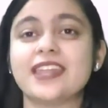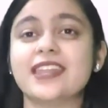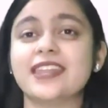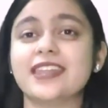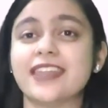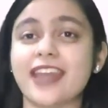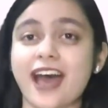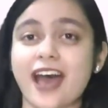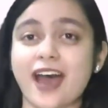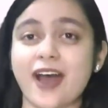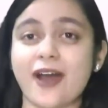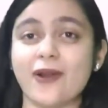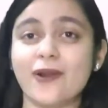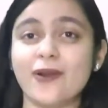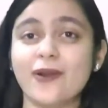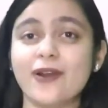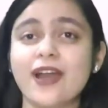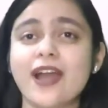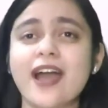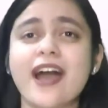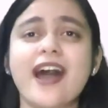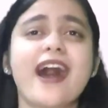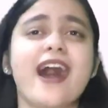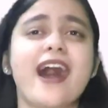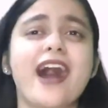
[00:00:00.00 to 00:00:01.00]
Now,
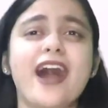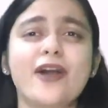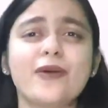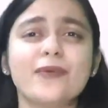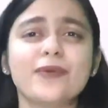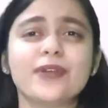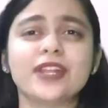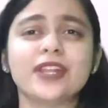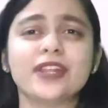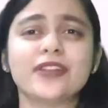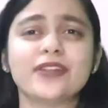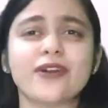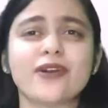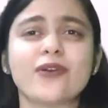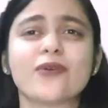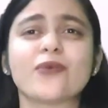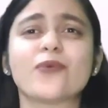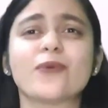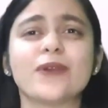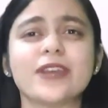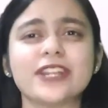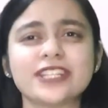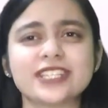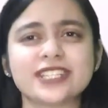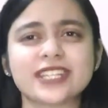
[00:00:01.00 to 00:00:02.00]
how will you know
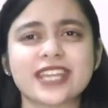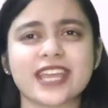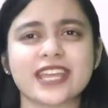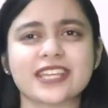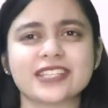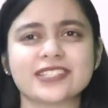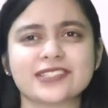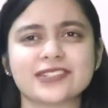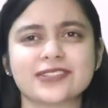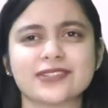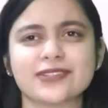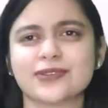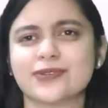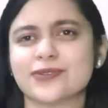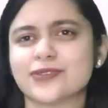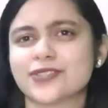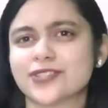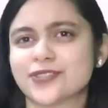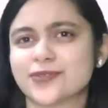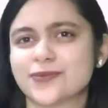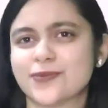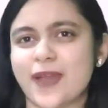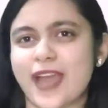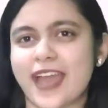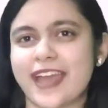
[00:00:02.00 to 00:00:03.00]
which case to
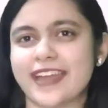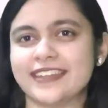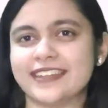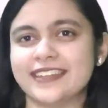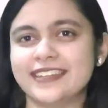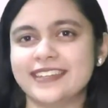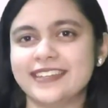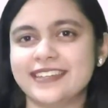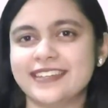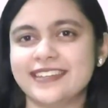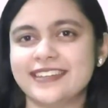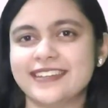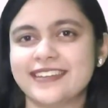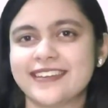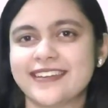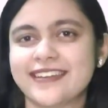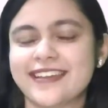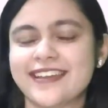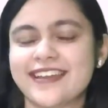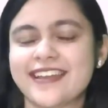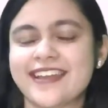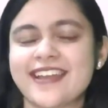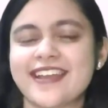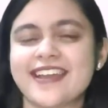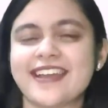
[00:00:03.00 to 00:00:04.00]
use when?
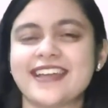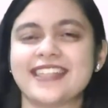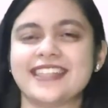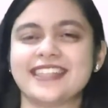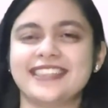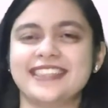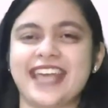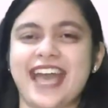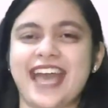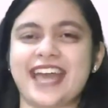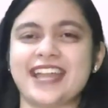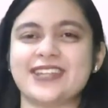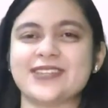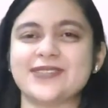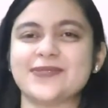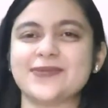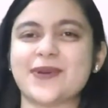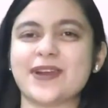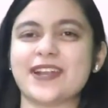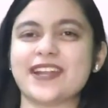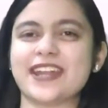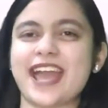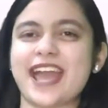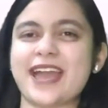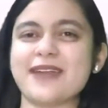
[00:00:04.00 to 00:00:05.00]
That is
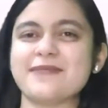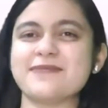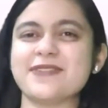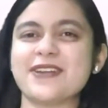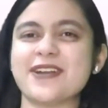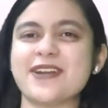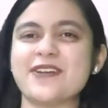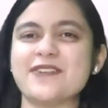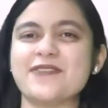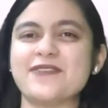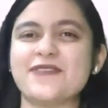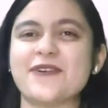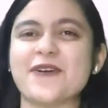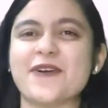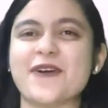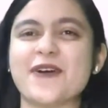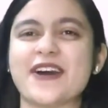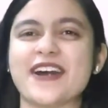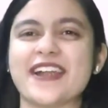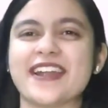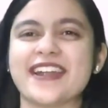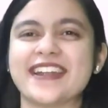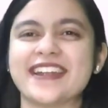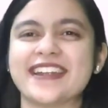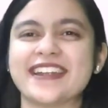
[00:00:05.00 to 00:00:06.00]
what I'm here
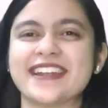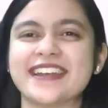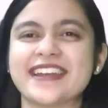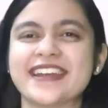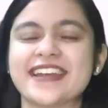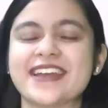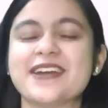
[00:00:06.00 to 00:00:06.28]
for.